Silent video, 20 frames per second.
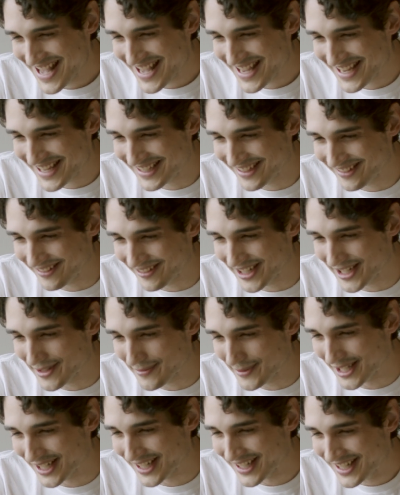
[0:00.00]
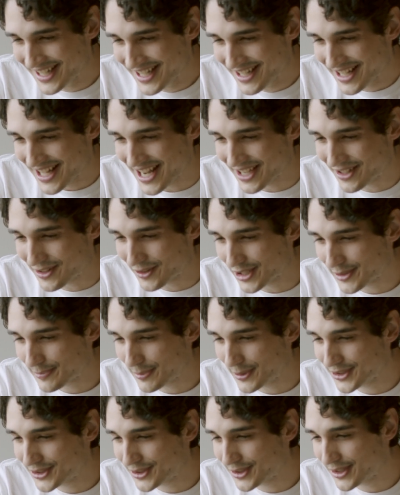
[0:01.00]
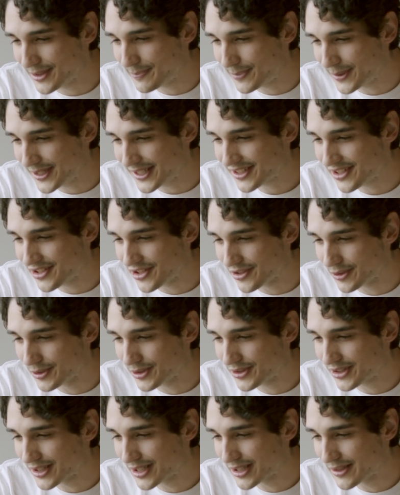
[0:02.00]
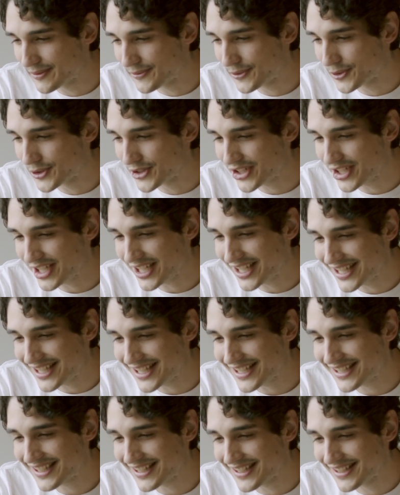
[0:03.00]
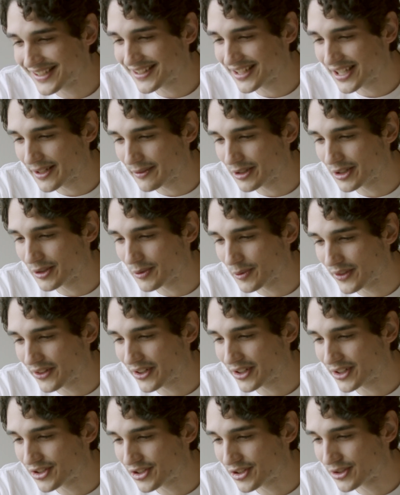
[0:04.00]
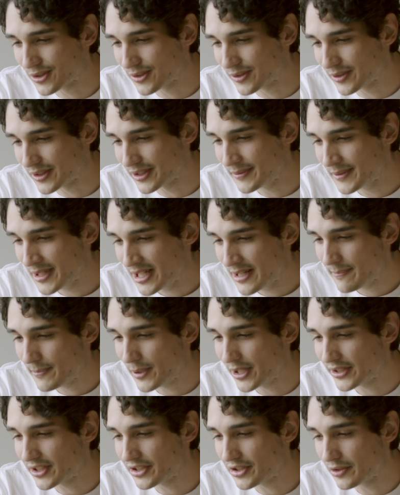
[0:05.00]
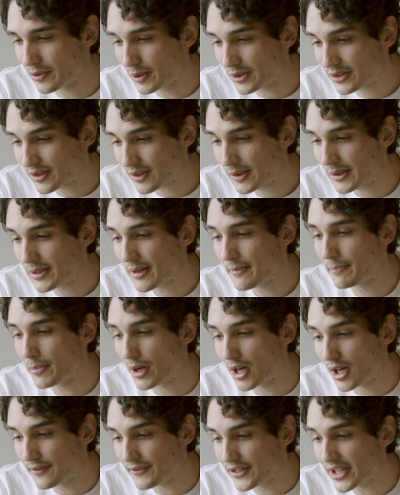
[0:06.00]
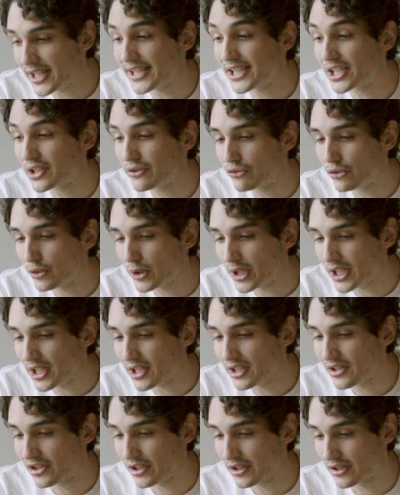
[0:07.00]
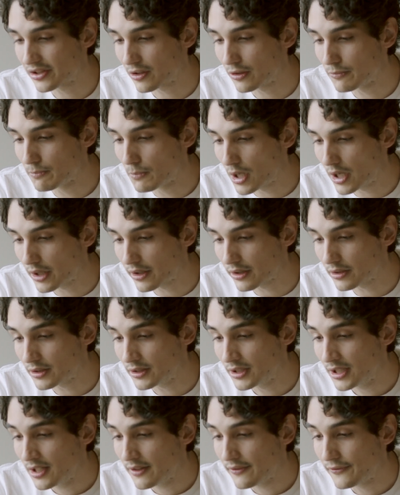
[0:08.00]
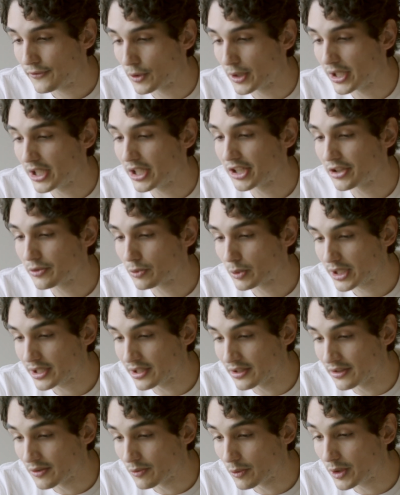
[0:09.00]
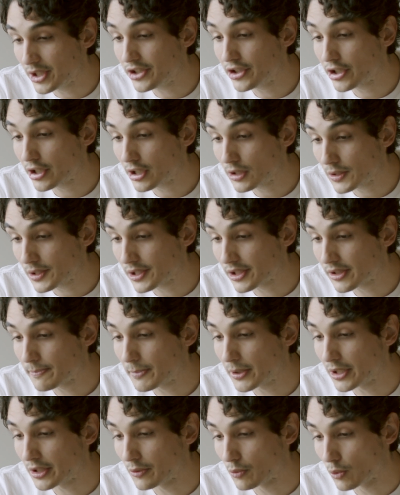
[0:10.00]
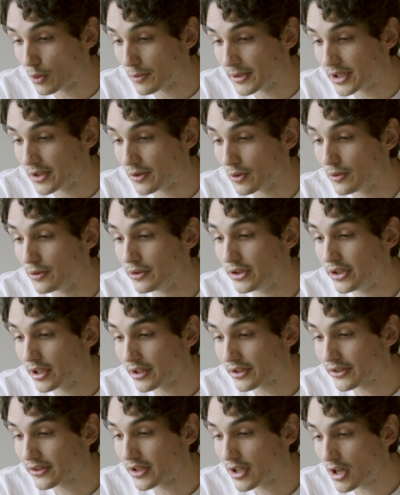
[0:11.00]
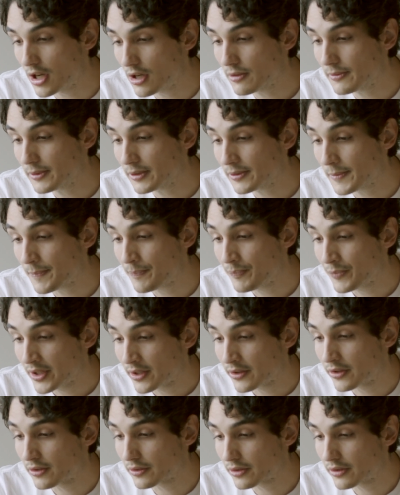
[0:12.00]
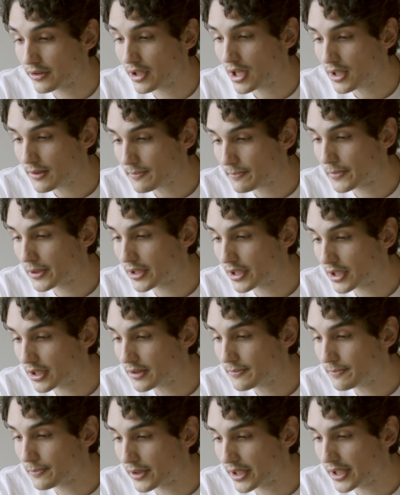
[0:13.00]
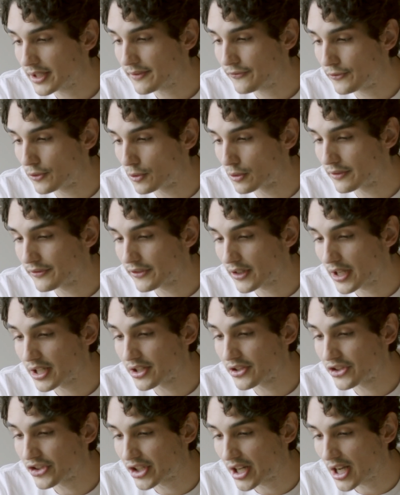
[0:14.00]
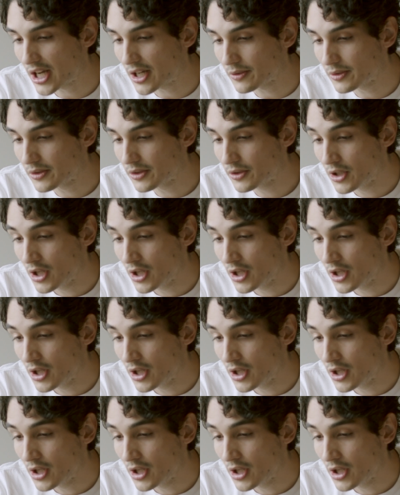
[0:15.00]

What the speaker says: in Arabia, and corresponds to the present Jerusalem, for she is in slavery with her children. But the Jerusalem above is free. She's our mother. For it is written, Rejoice, barren woman who does not bear, break forth and shout.